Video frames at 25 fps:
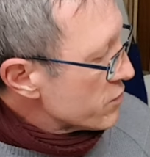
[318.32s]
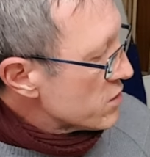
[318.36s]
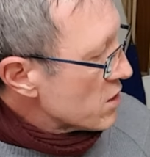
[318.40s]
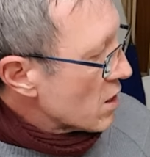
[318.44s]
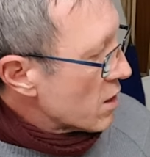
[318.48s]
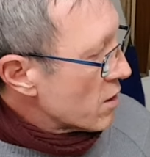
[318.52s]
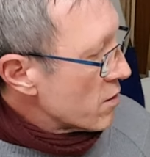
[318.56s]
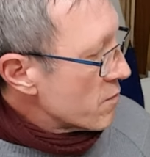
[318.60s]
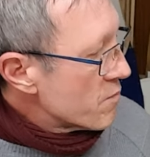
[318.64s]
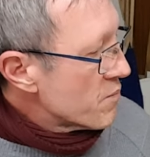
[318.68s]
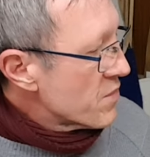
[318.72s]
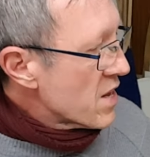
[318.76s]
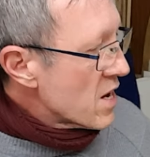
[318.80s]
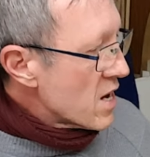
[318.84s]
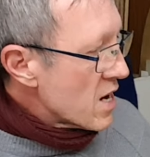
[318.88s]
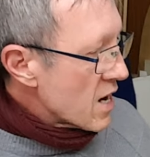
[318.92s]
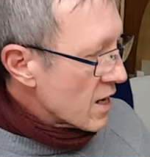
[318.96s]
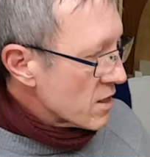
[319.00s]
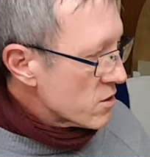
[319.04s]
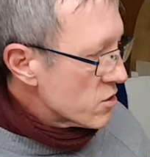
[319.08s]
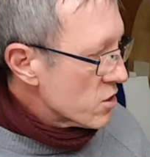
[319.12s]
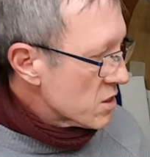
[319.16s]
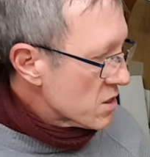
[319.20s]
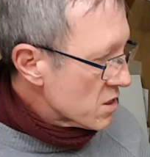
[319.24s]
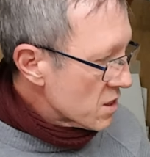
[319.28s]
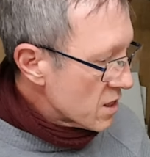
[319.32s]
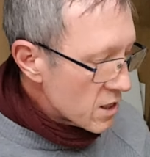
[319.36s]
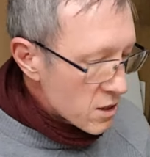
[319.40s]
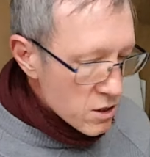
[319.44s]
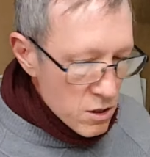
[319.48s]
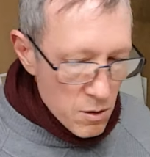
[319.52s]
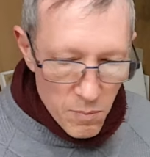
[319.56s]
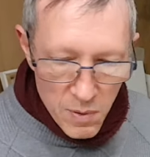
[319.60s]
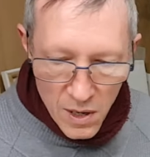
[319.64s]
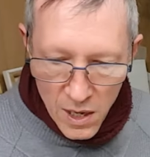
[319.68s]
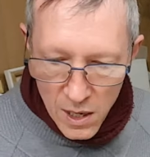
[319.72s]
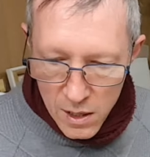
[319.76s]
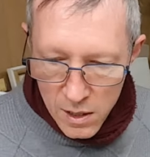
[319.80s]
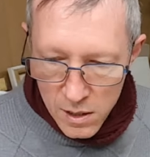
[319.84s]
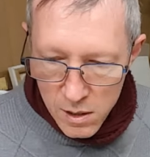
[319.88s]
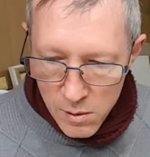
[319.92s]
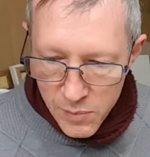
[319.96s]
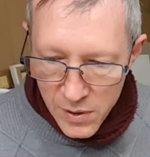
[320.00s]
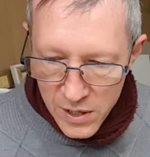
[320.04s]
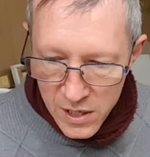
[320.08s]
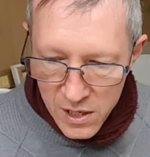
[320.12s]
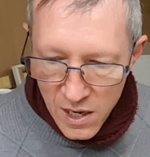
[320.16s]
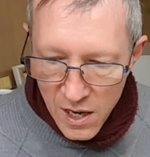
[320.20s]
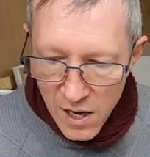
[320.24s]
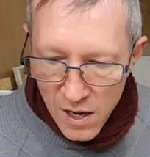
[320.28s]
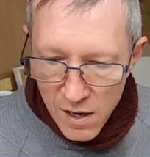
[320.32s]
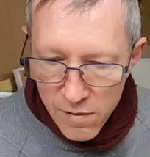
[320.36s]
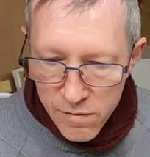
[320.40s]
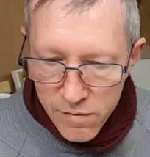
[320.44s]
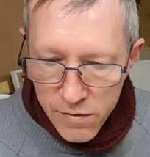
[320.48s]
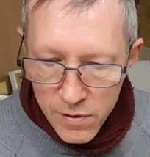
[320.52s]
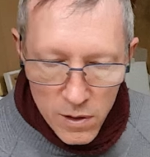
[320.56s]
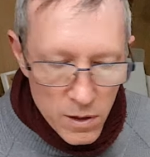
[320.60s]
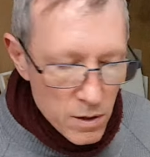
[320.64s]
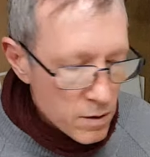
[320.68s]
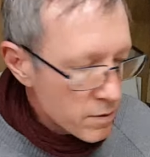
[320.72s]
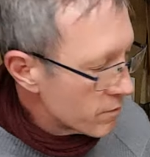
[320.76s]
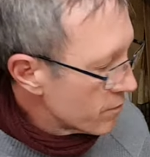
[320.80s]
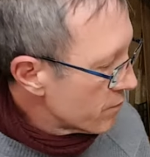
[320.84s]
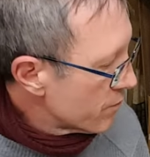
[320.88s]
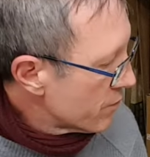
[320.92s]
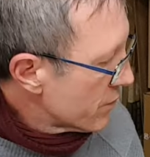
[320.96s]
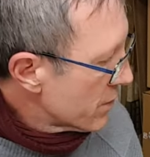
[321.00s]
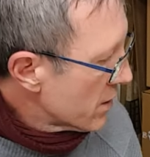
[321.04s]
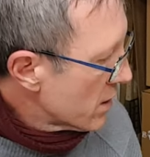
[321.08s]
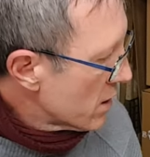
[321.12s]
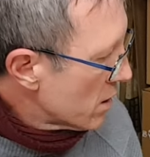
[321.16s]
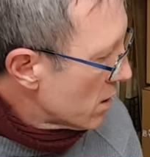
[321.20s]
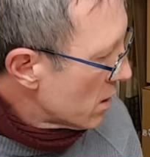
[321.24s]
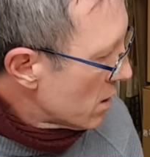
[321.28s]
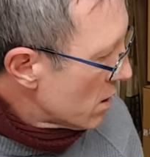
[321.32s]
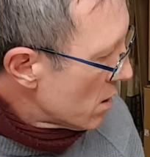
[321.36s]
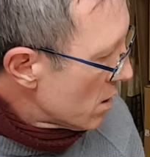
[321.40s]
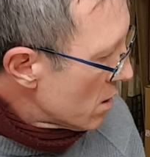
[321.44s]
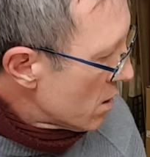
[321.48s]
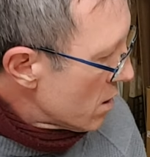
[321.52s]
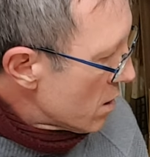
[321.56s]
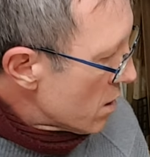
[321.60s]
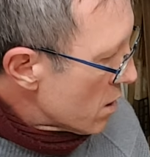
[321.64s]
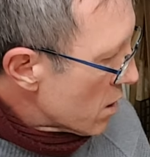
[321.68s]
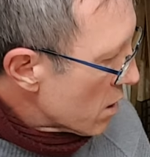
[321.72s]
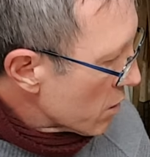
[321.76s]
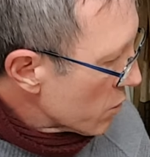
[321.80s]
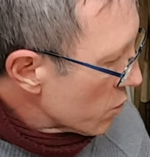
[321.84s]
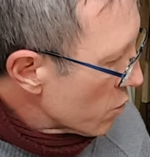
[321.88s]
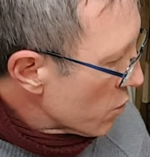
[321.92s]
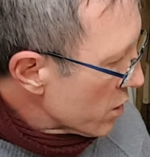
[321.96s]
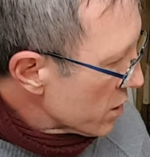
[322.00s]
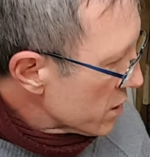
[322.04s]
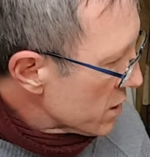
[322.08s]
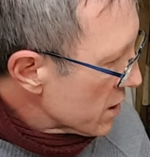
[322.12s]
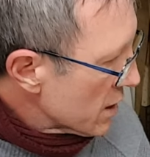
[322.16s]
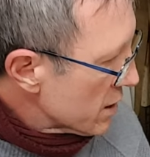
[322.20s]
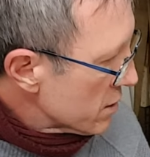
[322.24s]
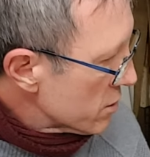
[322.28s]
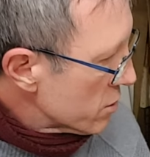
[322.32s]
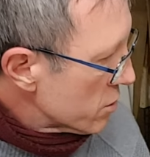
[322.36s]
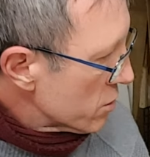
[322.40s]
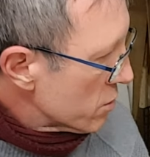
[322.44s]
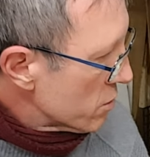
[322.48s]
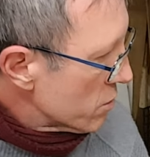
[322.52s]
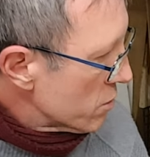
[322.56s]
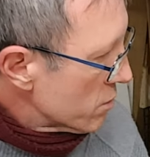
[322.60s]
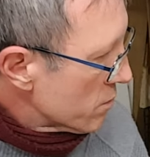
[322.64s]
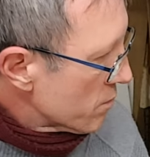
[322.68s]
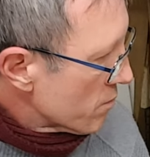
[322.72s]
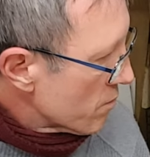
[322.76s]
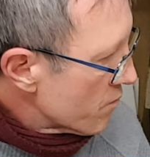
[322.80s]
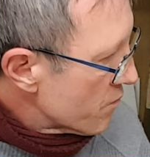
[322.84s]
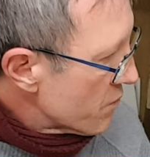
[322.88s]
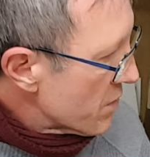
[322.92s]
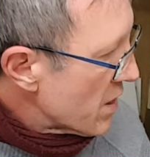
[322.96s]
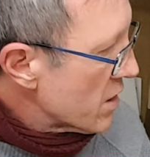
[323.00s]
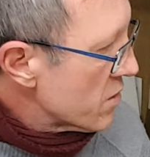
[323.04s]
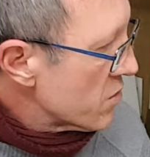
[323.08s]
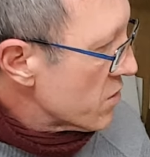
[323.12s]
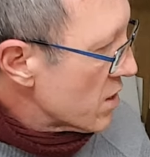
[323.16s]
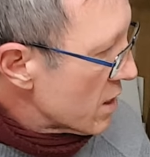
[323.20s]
So I just need to be a little bit careful on what I do, and